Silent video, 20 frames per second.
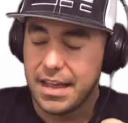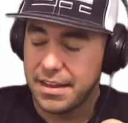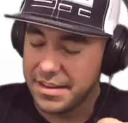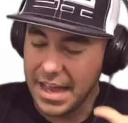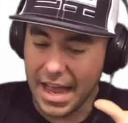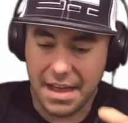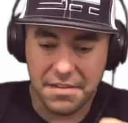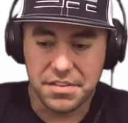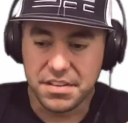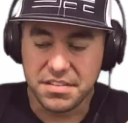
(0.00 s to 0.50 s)

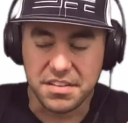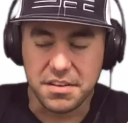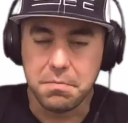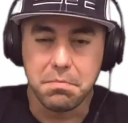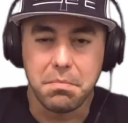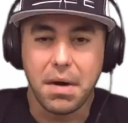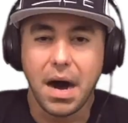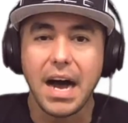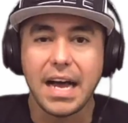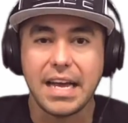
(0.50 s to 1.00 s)
have this in
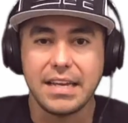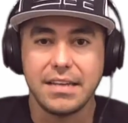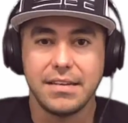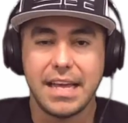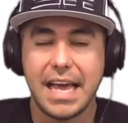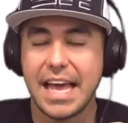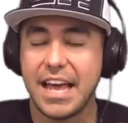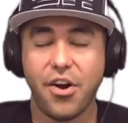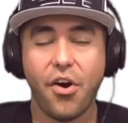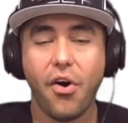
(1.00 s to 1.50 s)

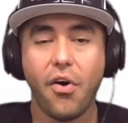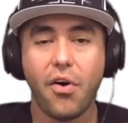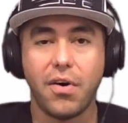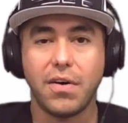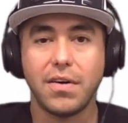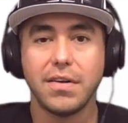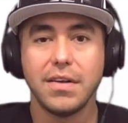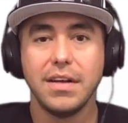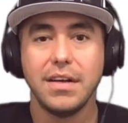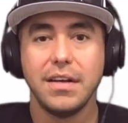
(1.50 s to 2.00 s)
mind at
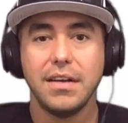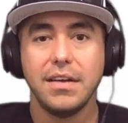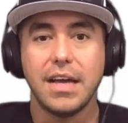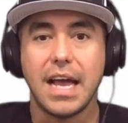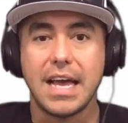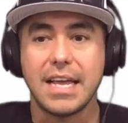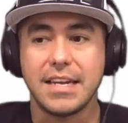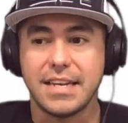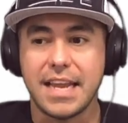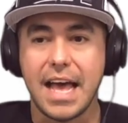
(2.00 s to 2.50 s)
all.
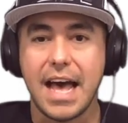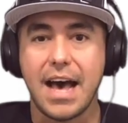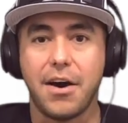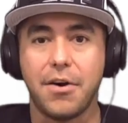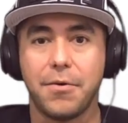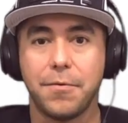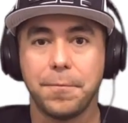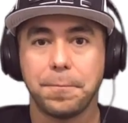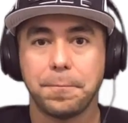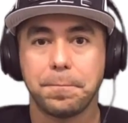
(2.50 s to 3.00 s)
And
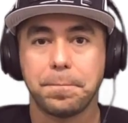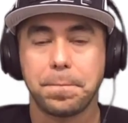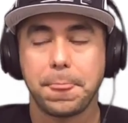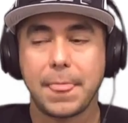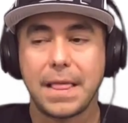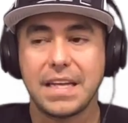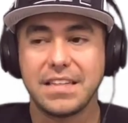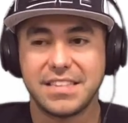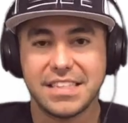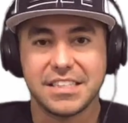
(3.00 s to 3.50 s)
now
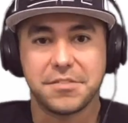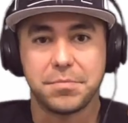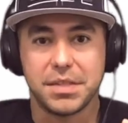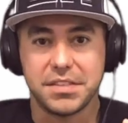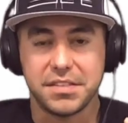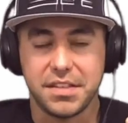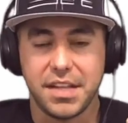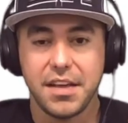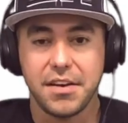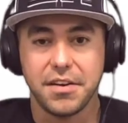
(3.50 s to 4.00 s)
6
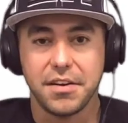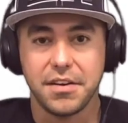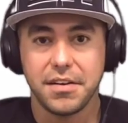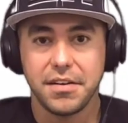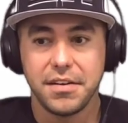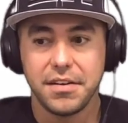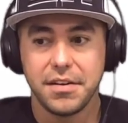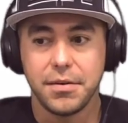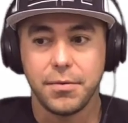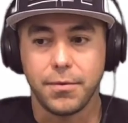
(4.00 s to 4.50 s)
months
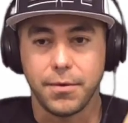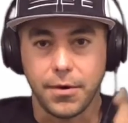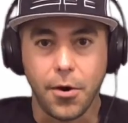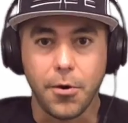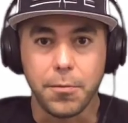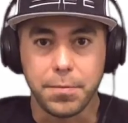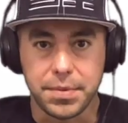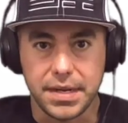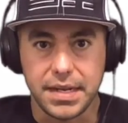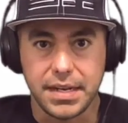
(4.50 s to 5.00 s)
later, we're
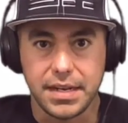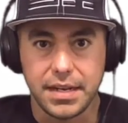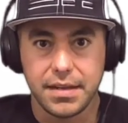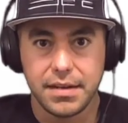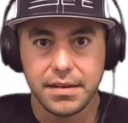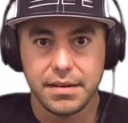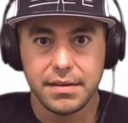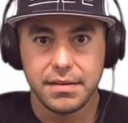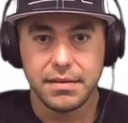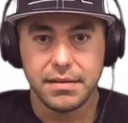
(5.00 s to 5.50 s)
opening it,